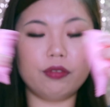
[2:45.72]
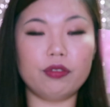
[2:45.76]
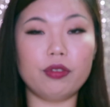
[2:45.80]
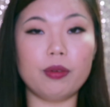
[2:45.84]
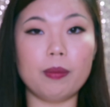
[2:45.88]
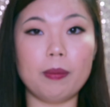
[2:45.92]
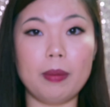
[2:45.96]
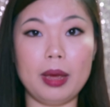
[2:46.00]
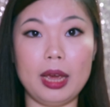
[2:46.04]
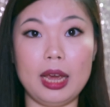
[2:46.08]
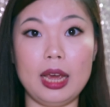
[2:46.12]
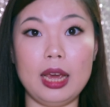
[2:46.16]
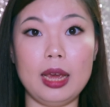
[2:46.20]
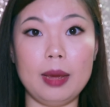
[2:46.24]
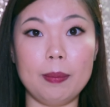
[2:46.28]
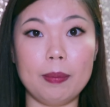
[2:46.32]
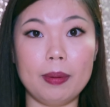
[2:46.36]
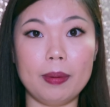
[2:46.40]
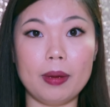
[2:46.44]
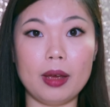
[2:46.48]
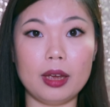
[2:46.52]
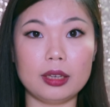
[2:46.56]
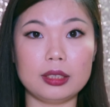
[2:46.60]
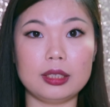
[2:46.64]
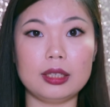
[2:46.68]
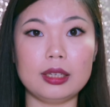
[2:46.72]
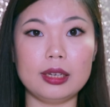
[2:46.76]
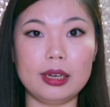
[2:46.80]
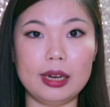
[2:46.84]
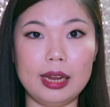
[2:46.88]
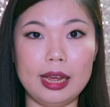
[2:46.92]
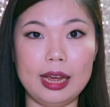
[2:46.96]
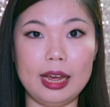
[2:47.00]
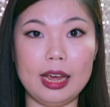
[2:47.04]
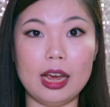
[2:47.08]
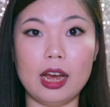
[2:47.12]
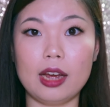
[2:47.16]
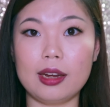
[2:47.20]
for me
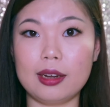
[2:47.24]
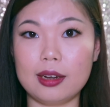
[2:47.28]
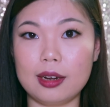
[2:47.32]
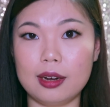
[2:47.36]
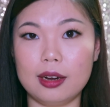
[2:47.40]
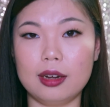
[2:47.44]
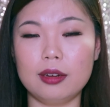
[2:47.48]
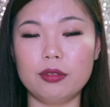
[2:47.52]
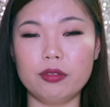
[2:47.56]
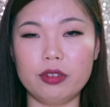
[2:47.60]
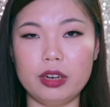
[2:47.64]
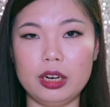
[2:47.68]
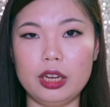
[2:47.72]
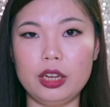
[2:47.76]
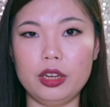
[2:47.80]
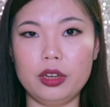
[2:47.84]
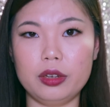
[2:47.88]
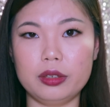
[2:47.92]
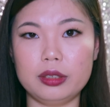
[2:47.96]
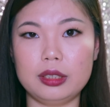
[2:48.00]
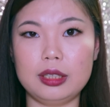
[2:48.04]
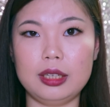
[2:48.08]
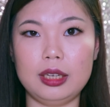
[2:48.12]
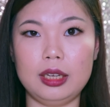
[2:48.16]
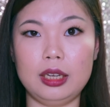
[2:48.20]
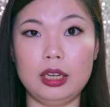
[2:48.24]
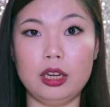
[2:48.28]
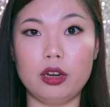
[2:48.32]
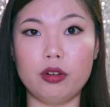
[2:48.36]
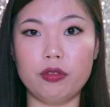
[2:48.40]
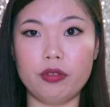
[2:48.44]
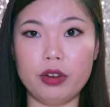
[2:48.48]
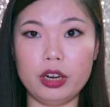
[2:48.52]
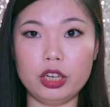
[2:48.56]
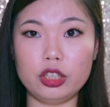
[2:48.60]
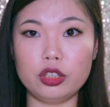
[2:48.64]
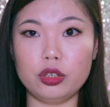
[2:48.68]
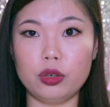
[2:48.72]
personally, I can't really use the
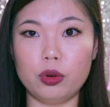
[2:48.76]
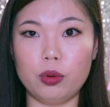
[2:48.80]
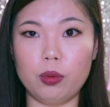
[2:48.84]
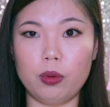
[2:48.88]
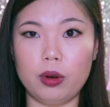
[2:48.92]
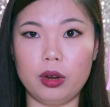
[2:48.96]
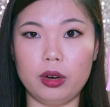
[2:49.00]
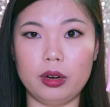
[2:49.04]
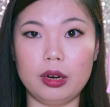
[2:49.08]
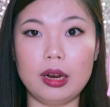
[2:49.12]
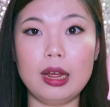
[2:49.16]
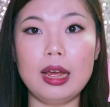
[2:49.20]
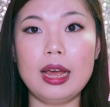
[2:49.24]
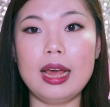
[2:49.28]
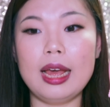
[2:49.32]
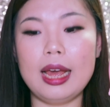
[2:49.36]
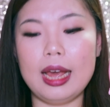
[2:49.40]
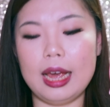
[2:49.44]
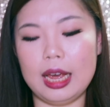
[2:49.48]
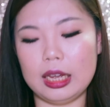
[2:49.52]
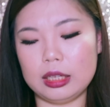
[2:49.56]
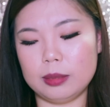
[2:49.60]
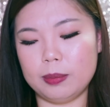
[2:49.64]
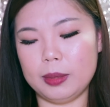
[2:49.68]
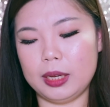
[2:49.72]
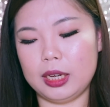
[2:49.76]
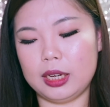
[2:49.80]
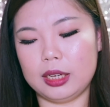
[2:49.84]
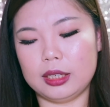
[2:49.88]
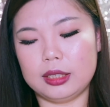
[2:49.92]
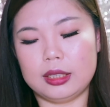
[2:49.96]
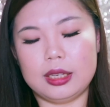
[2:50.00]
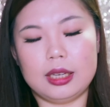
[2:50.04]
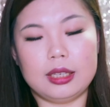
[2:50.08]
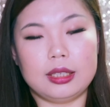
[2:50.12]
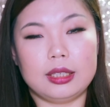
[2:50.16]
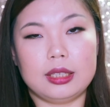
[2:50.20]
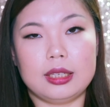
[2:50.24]
original one. It's
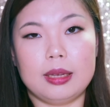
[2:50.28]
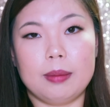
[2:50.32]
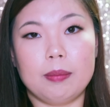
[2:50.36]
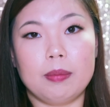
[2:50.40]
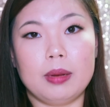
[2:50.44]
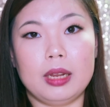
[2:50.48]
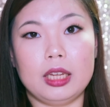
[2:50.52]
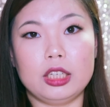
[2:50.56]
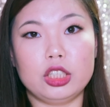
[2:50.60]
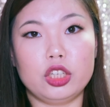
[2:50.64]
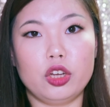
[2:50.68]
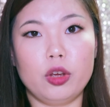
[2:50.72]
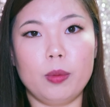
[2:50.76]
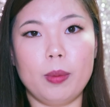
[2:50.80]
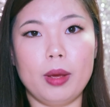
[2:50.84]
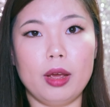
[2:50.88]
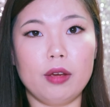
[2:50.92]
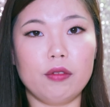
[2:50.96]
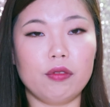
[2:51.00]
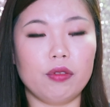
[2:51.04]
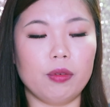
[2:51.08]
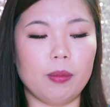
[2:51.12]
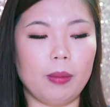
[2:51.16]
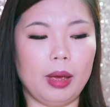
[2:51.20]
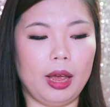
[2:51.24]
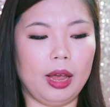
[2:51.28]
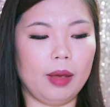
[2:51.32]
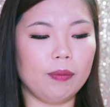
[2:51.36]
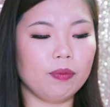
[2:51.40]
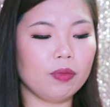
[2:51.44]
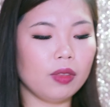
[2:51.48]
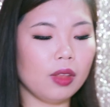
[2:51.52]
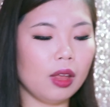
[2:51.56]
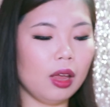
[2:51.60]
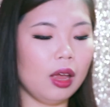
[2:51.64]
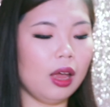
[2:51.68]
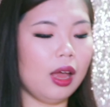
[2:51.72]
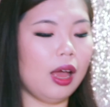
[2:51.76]
because it's simply too big for me.
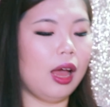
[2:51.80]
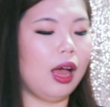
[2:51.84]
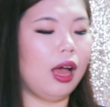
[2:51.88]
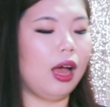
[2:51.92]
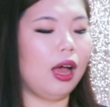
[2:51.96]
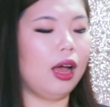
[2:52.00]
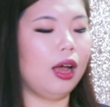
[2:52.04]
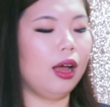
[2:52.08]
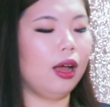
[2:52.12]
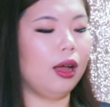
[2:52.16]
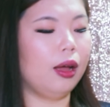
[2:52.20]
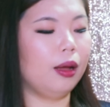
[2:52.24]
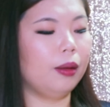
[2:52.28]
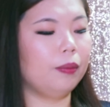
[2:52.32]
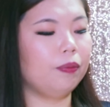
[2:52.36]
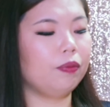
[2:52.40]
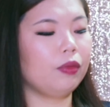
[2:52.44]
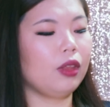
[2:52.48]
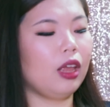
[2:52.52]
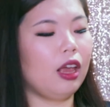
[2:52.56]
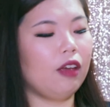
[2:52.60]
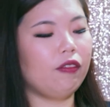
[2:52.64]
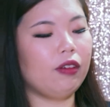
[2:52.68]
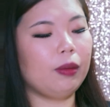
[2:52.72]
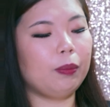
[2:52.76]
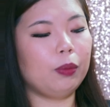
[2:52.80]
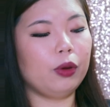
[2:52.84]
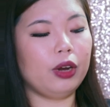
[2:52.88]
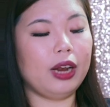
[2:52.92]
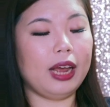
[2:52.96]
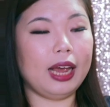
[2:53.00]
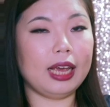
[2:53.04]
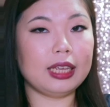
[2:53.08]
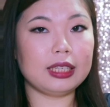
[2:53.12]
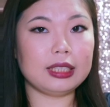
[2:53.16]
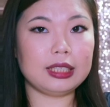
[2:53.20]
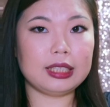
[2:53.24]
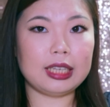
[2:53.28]
If I put
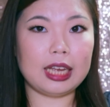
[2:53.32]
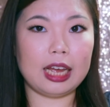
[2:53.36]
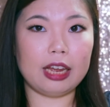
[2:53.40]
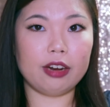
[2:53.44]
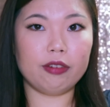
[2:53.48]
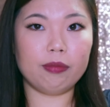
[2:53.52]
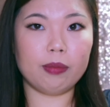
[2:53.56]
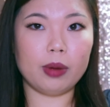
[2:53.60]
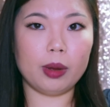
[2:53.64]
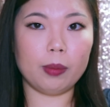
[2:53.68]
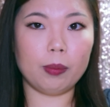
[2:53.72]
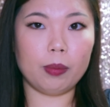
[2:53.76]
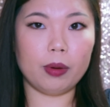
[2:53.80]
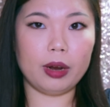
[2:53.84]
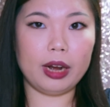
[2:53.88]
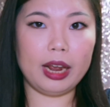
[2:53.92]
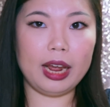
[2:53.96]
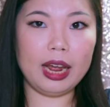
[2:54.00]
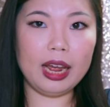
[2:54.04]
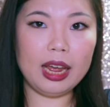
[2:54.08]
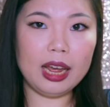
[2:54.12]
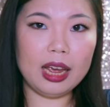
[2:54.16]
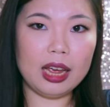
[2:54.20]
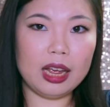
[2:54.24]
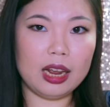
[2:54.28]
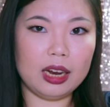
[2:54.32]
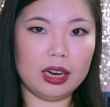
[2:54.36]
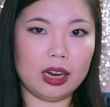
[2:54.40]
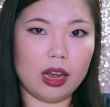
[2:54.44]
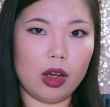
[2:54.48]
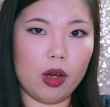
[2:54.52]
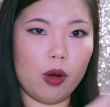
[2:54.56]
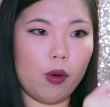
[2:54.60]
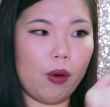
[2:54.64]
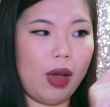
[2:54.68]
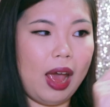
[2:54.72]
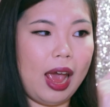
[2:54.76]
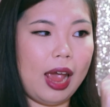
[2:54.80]
it inside of my body, the
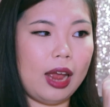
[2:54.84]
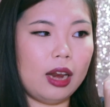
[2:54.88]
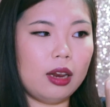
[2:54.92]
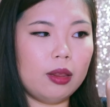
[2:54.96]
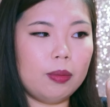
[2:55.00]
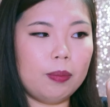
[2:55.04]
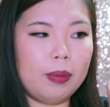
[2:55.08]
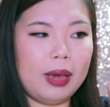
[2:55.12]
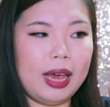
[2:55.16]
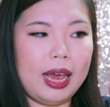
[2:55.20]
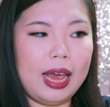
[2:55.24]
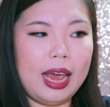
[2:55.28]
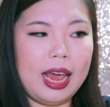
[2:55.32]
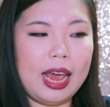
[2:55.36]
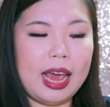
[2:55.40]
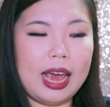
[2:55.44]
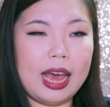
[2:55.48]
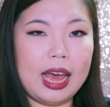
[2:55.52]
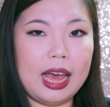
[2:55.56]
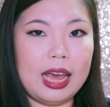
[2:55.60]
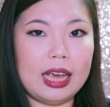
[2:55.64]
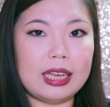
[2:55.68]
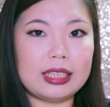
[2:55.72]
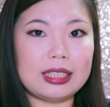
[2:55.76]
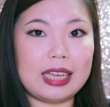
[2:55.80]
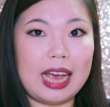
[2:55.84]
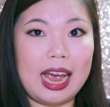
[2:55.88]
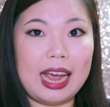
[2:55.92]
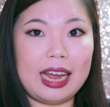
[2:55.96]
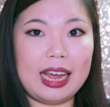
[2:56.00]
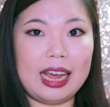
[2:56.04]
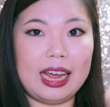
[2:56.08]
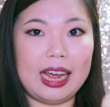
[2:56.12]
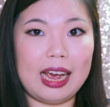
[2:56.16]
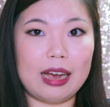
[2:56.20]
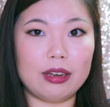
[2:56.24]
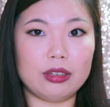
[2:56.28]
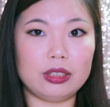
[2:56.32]
whole end bit here is
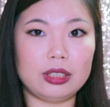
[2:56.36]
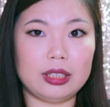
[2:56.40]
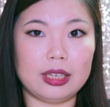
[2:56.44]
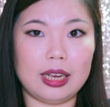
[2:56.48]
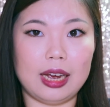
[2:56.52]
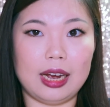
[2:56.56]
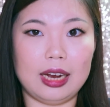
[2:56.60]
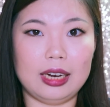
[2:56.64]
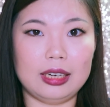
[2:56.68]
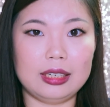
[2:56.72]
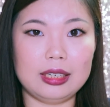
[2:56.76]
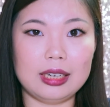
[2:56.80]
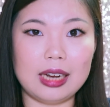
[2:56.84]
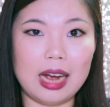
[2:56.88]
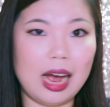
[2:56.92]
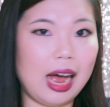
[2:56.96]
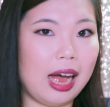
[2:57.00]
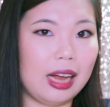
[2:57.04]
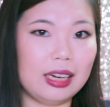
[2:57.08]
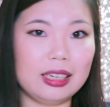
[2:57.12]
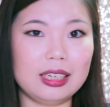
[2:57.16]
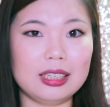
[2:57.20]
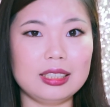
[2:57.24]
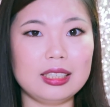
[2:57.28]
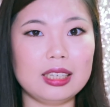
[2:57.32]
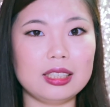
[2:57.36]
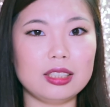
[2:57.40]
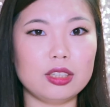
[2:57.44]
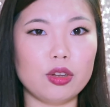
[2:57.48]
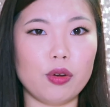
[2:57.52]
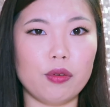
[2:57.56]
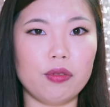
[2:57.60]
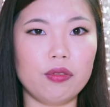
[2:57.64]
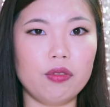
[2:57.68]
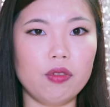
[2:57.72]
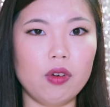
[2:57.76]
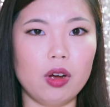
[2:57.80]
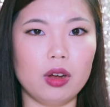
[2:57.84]
hanging outside, and this is
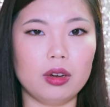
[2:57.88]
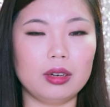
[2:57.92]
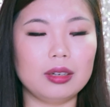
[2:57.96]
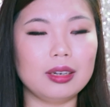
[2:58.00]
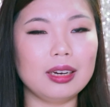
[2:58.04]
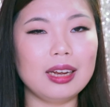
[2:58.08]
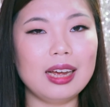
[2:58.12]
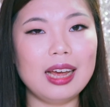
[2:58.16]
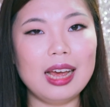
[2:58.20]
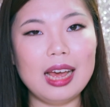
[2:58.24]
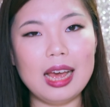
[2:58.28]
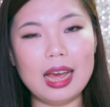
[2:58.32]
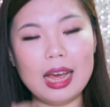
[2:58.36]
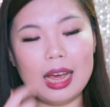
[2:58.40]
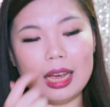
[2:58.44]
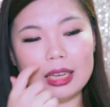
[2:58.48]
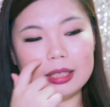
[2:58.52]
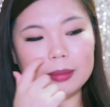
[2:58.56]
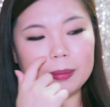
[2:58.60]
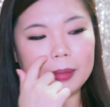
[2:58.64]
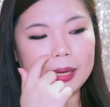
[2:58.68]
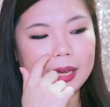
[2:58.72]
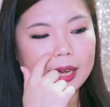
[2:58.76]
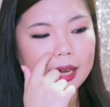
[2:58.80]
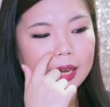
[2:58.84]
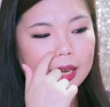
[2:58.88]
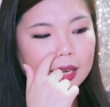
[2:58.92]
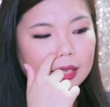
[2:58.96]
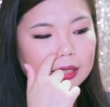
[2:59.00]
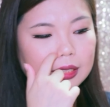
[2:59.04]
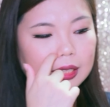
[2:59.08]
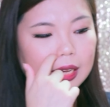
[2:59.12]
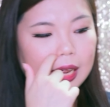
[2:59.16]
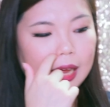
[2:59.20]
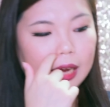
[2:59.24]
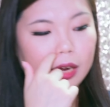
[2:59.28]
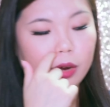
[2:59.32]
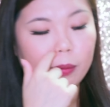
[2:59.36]
not fun. It's
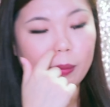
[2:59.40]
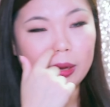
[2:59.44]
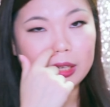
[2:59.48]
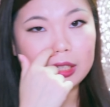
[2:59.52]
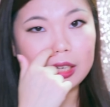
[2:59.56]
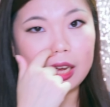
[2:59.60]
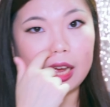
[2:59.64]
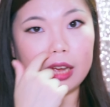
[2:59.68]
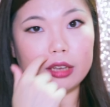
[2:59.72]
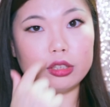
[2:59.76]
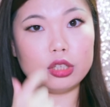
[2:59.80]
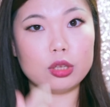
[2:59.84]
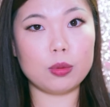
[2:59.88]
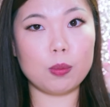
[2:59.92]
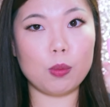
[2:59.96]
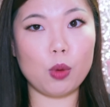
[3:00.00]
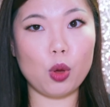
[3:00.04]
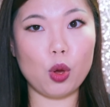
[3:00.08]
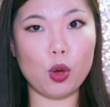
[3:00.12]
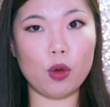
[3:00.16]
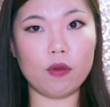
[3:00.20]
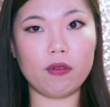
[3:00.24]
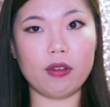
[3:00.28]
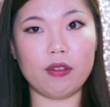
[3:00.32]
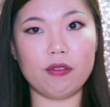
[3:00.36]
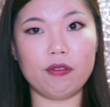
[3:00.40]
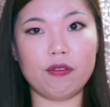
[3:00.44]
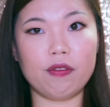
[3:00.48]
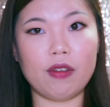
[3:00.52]
because no matter how smooth and